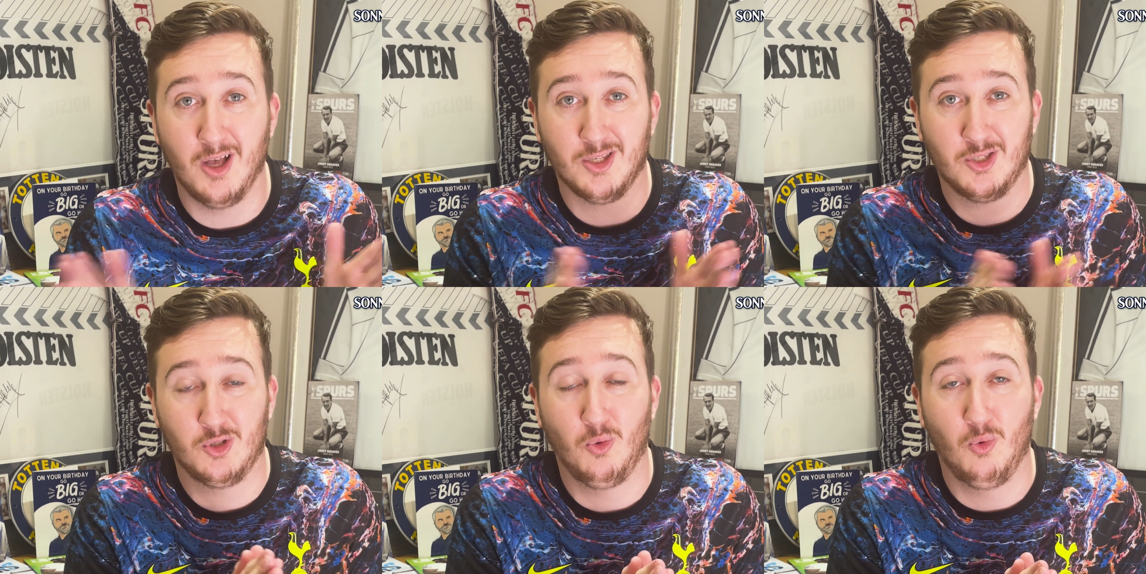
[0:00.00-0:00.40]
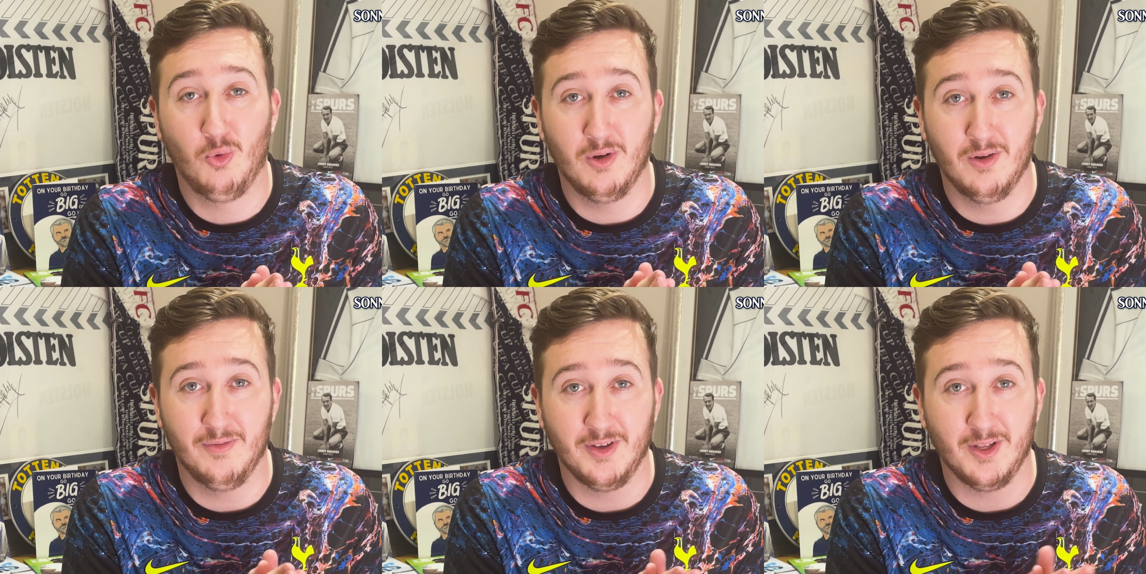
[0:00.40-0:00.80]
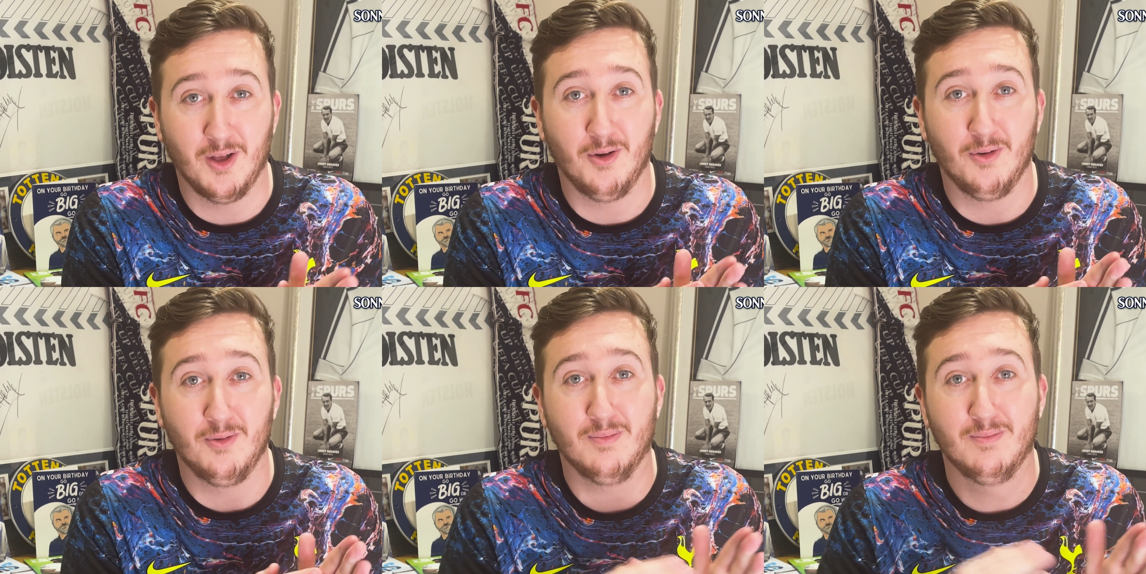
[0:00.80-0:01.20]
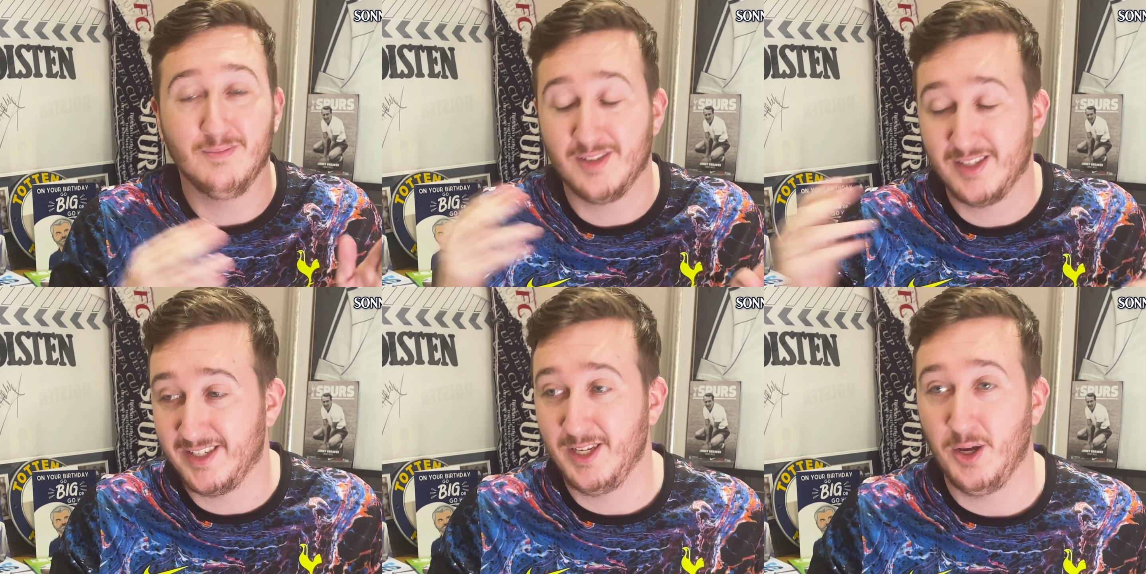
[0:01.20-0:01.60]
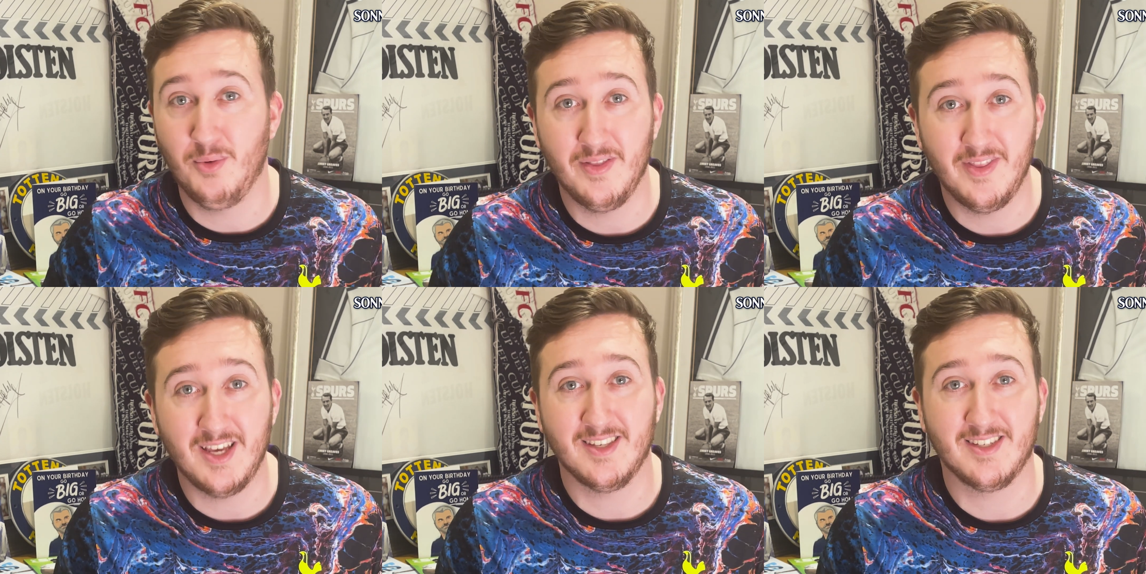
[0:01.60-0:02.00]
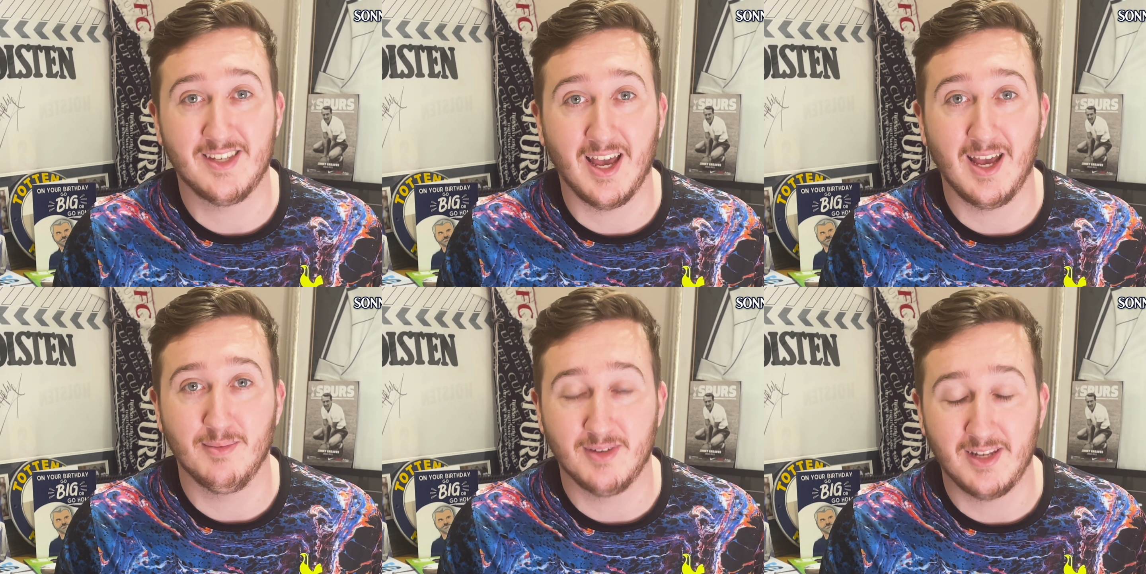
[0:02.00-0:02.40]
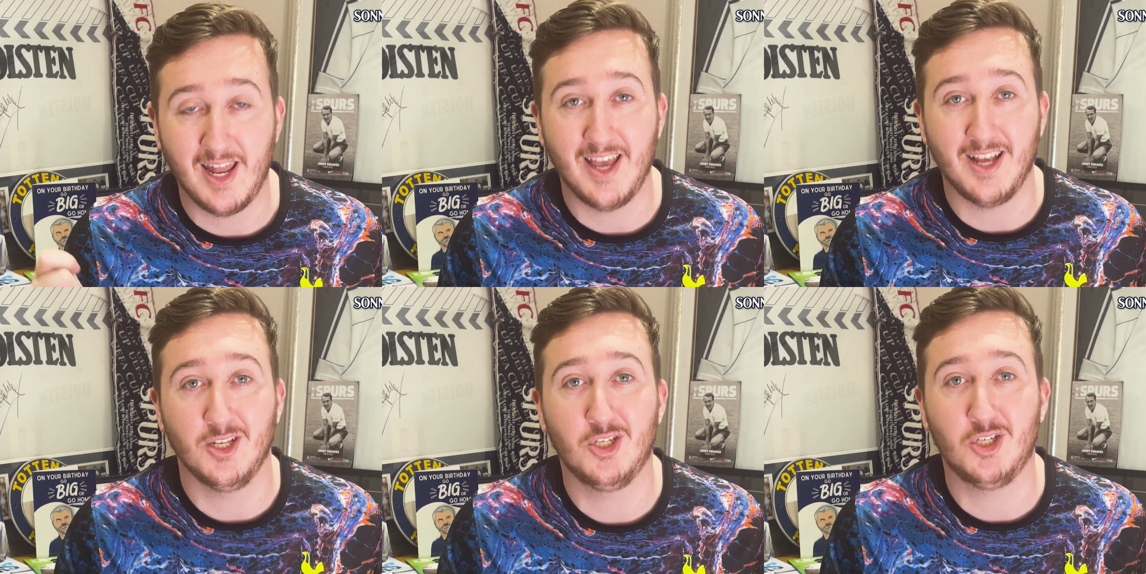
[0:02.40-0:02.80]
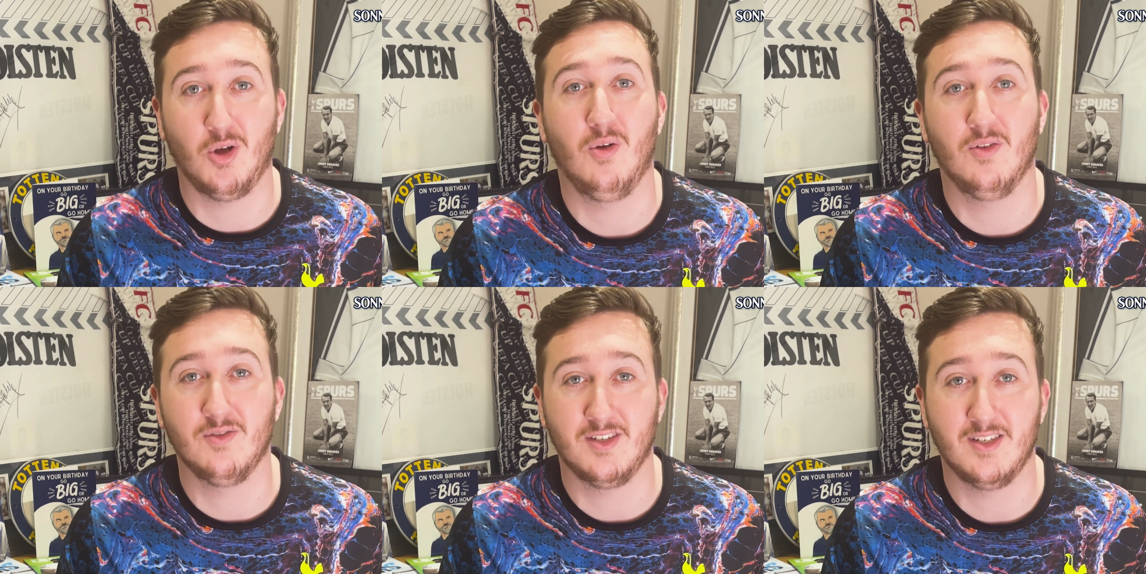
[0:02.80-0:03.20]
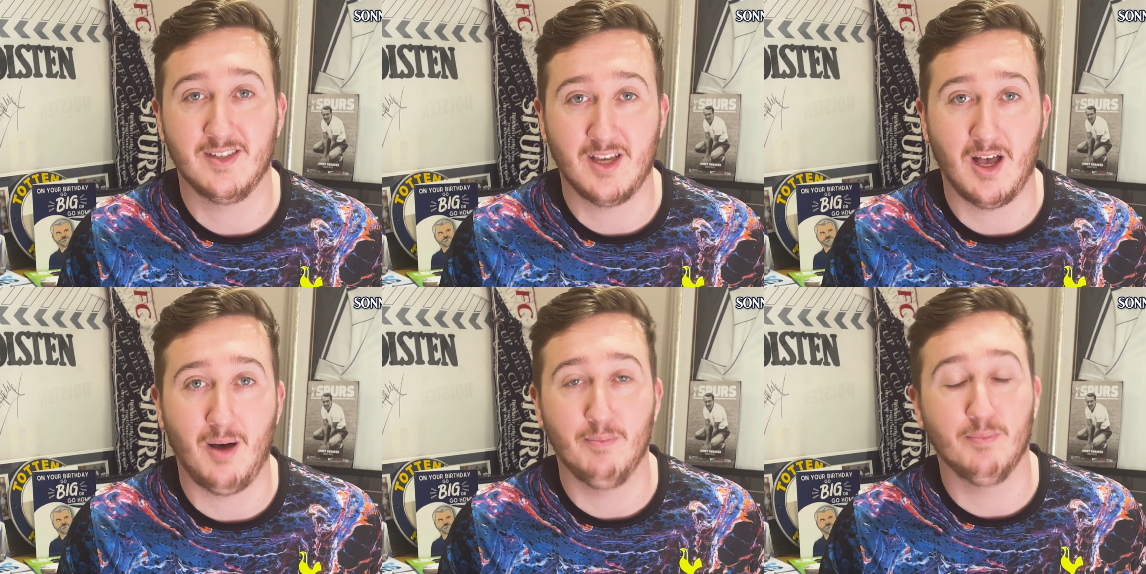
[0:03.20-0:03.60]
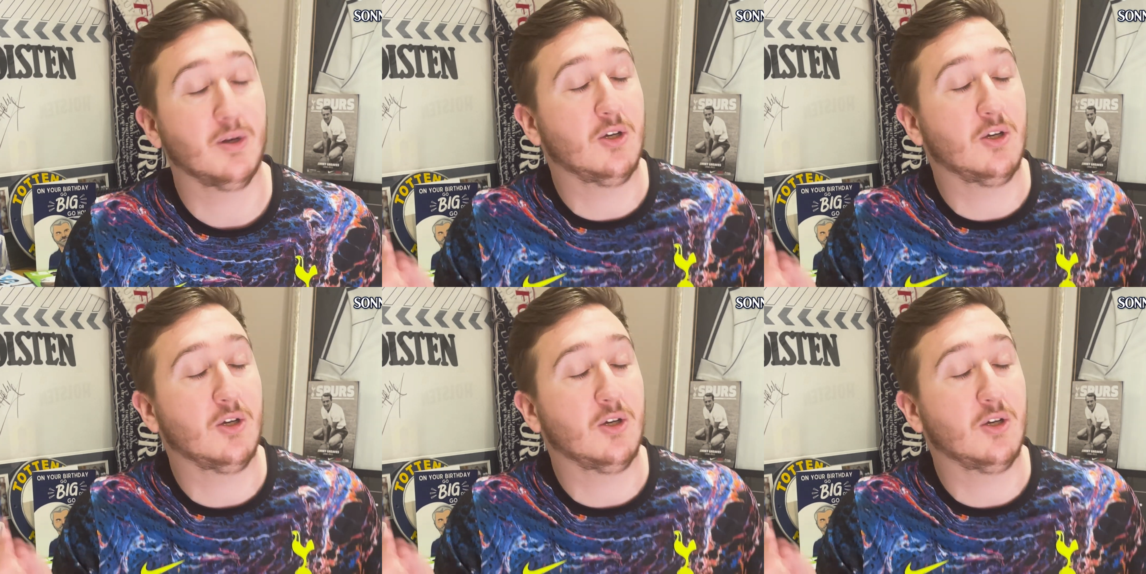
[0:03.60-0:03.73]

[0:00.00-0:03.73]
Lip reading: are sort of, still in these games, letting chances come.